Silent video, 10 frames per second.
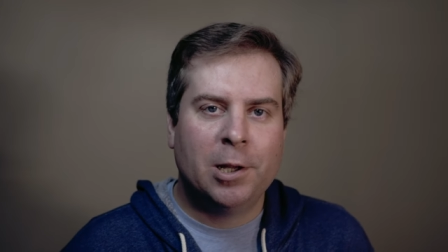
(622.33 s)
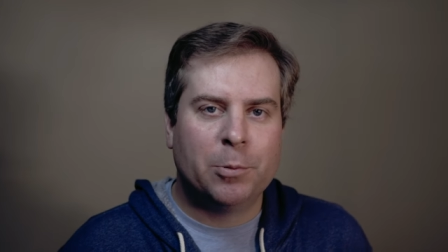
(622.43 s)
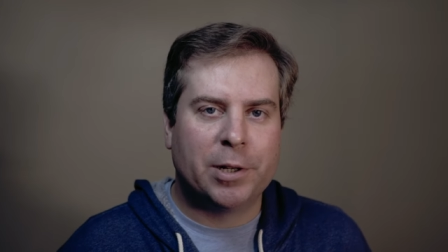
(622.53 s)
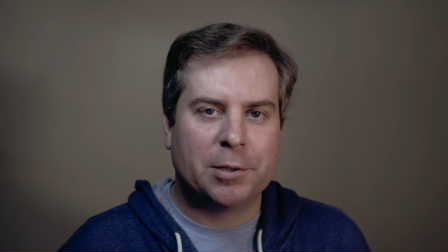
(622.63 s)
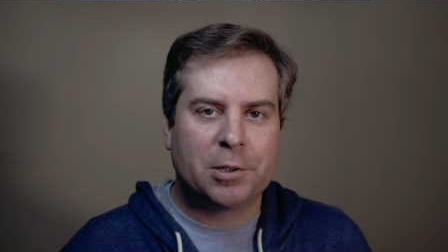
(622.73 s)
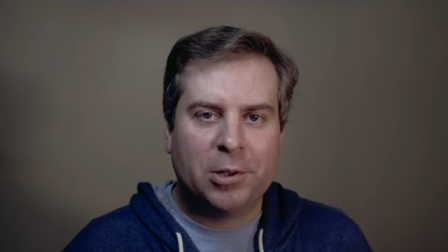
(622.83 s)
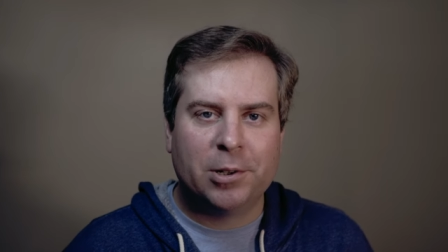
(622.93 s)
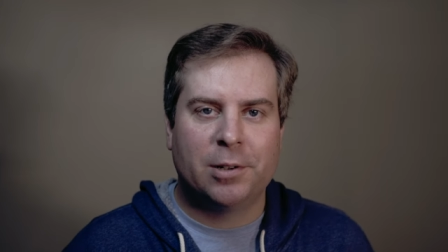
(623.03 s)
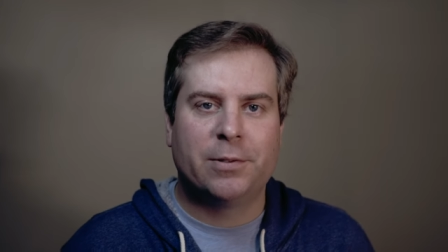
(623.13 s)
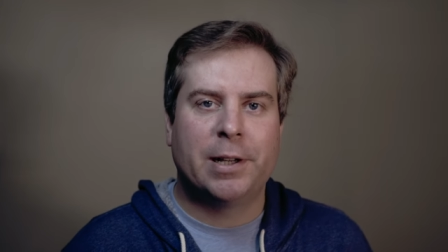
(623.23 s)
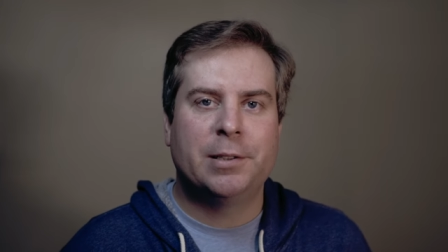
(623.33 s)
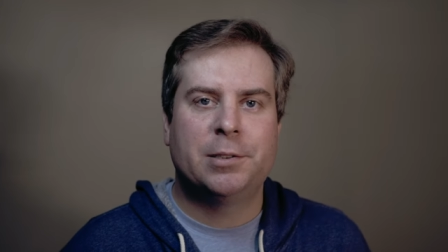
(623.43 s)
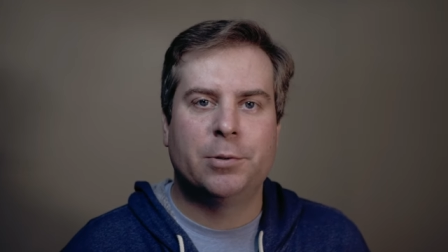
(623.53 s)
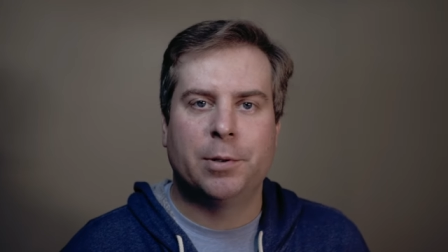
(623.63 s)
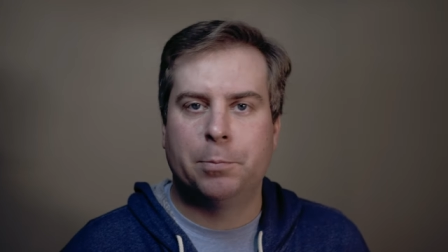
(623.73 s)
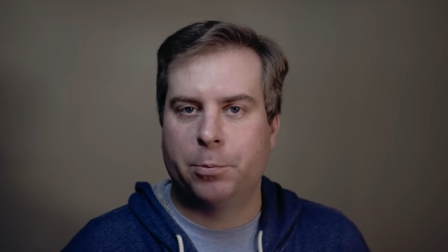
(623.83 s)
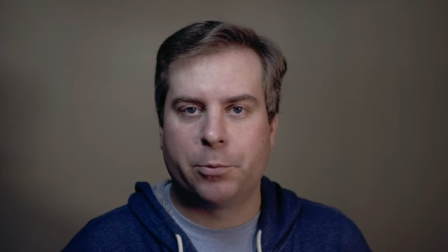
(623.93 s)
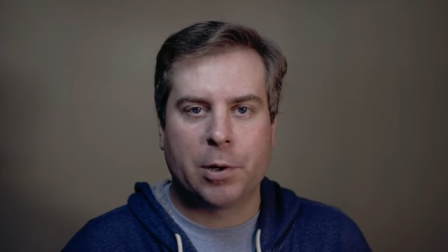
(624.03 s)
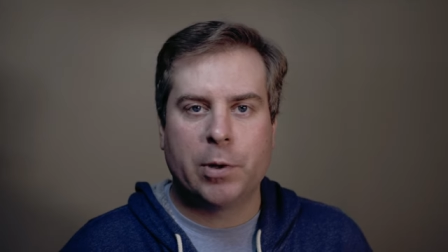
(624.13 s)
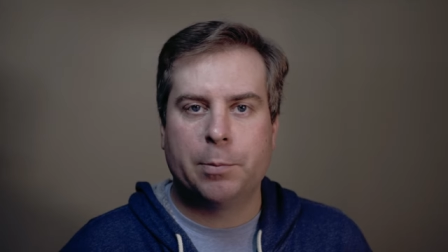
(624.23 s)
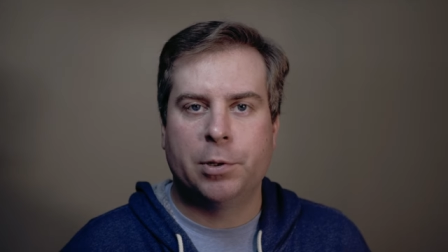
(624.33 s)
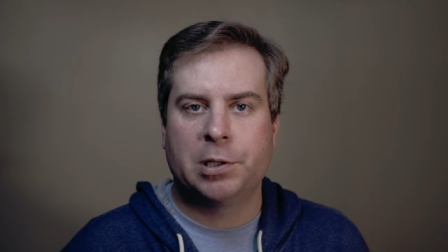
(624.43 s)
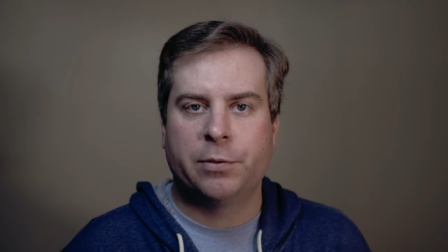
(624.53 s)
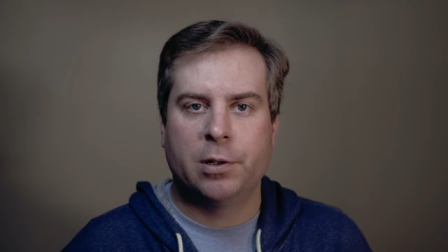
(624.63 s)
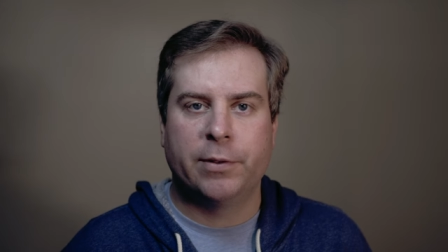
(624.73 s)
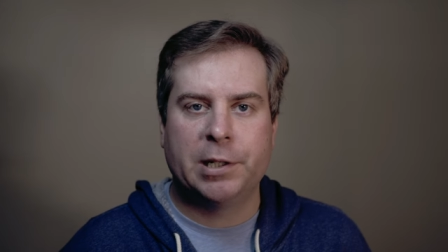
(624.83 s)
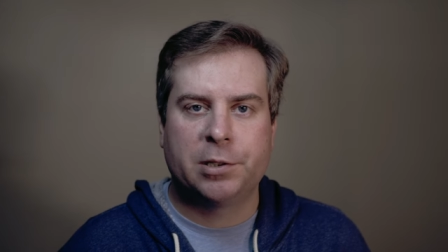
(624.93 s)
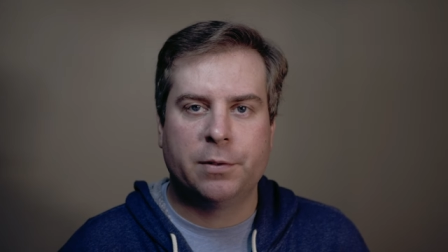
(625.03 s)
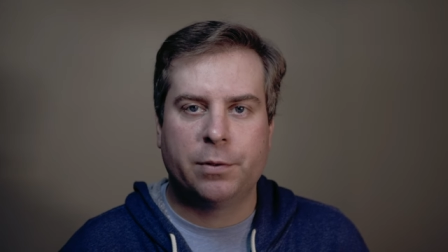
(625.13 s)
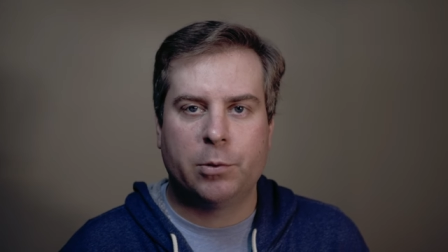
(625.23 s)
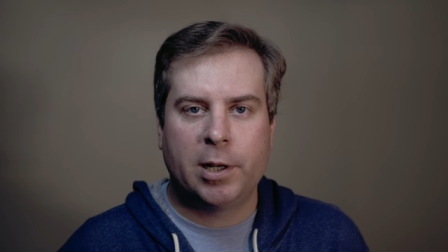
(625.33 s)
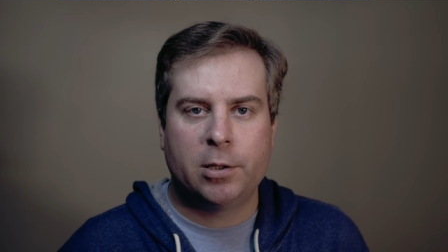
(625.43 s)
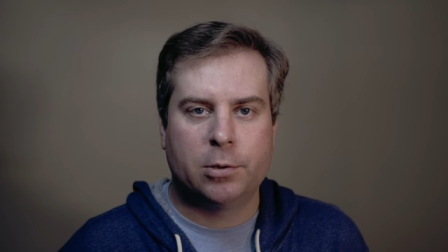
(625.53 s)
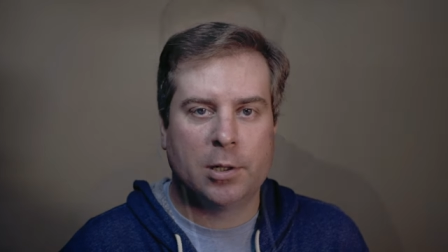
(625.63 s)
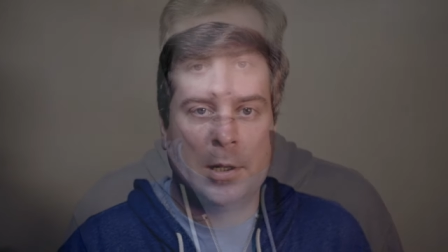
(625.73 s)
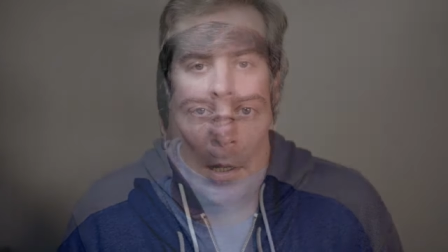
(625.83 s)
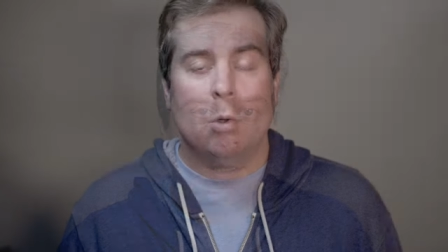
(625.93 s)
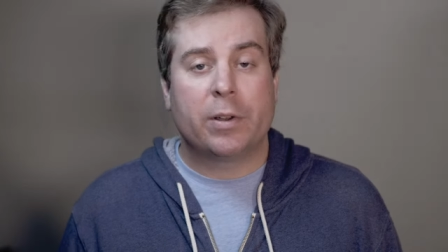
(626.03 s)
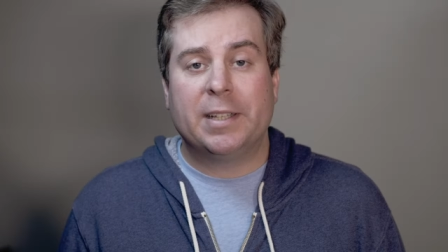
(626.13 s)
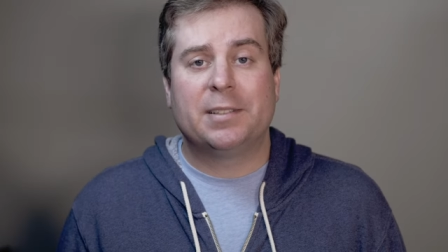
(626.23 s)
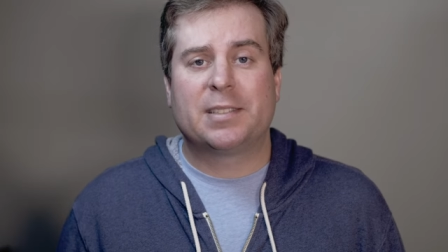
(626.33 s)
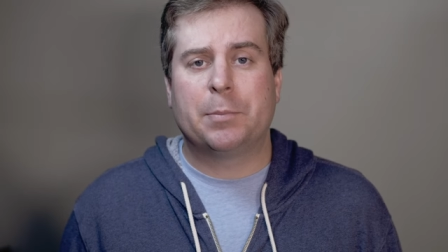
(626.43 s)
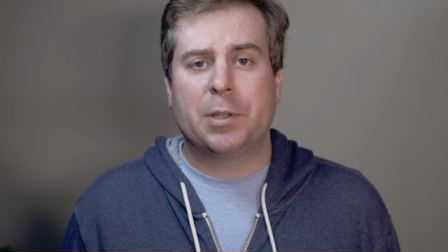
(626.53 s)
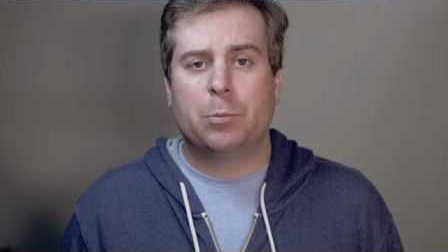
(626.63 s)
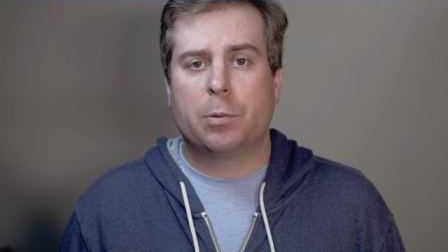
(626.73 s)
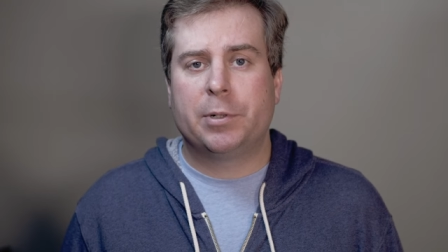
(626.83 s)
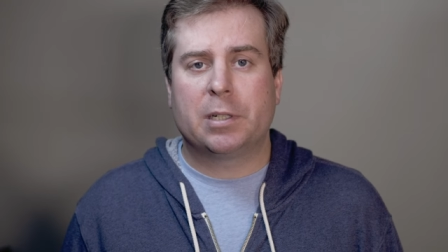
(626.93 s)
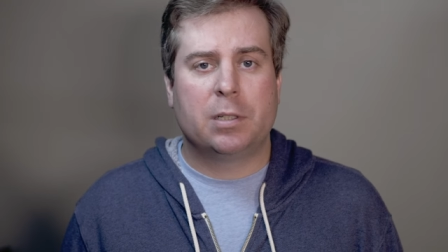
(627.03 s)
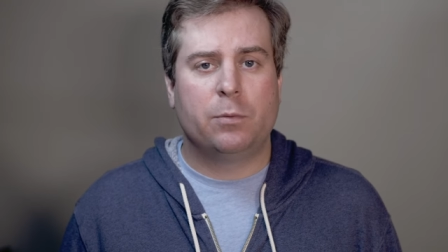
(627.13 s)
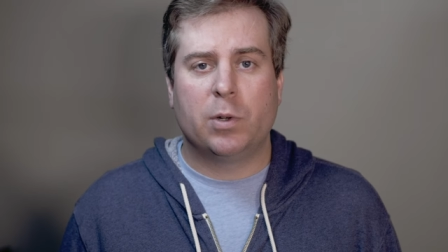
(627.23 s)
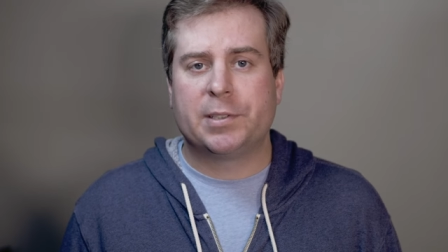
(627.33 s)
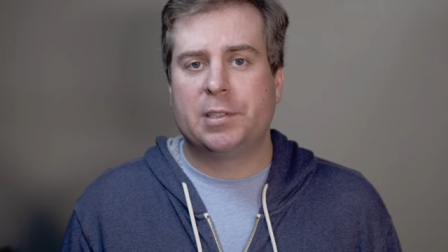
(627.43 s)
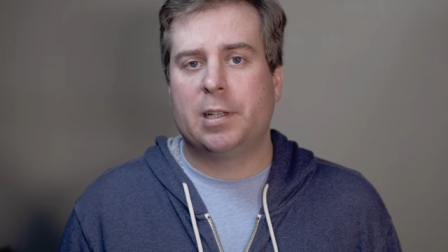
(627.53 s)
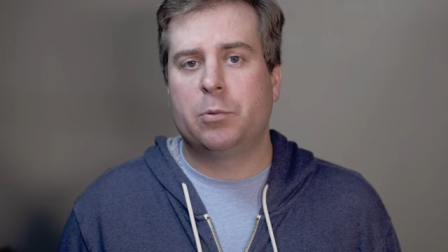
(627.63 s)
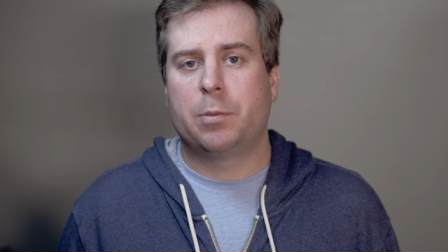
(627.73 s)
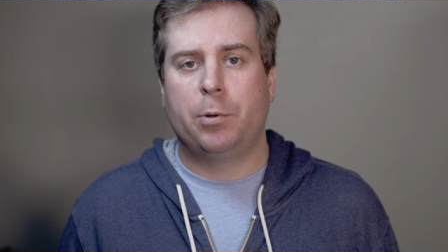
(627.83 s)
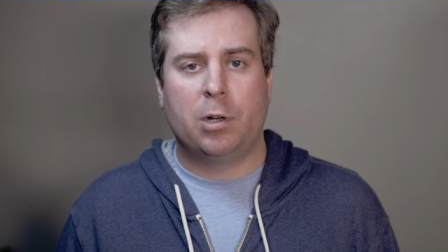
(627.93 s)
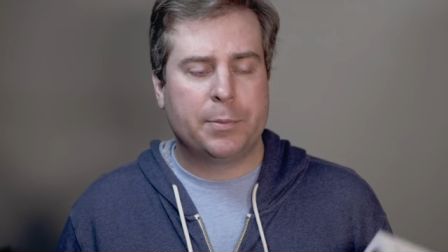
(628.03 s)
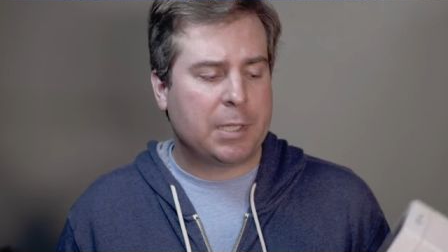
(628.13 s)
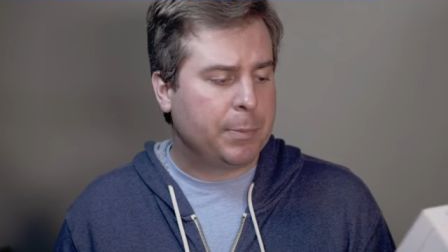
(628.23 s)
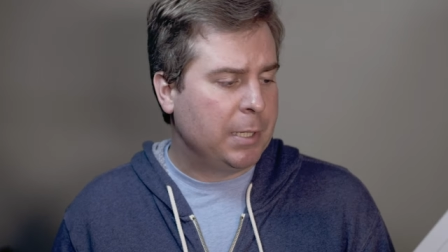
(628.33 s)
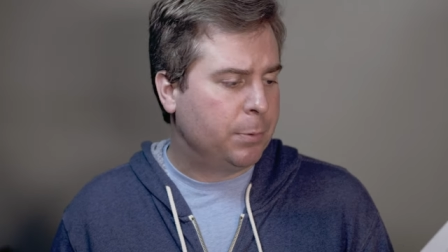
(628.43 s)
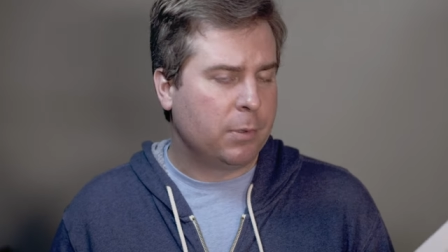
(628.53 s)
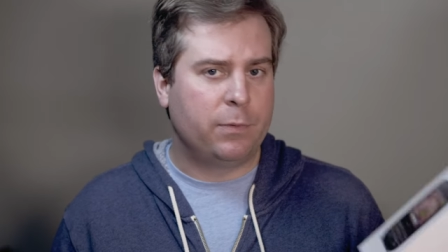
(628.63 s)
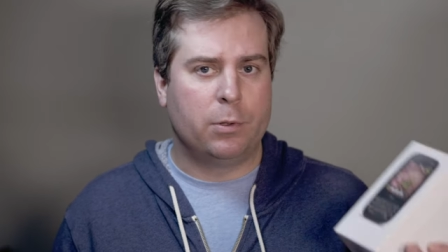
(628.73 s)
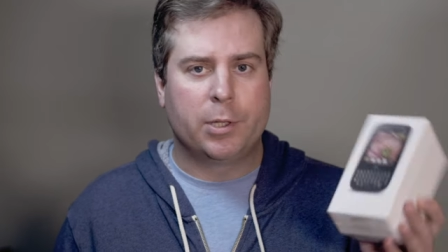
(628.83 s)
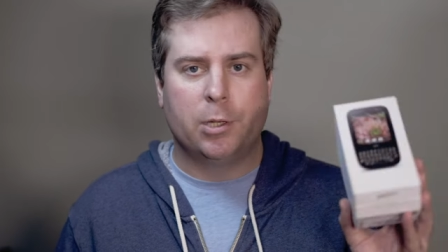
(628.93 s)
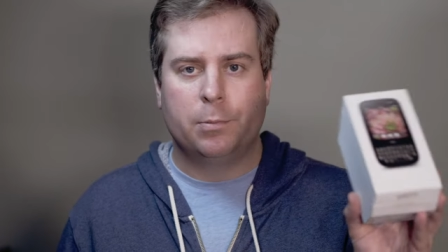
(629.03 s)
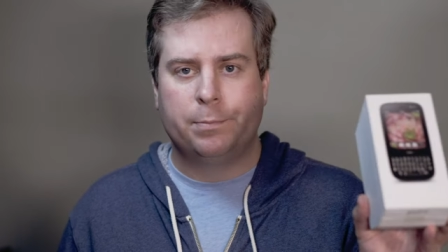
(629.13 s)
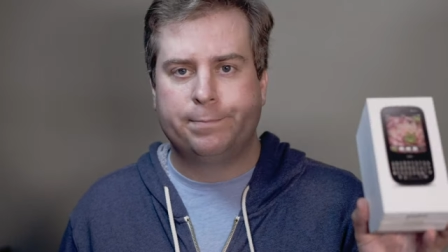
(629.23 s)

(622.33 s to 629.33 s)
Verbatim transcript: where it could have led to a three way push for innovation for a while, or, or that something more productive wasn't done with Palm's IP portfolio.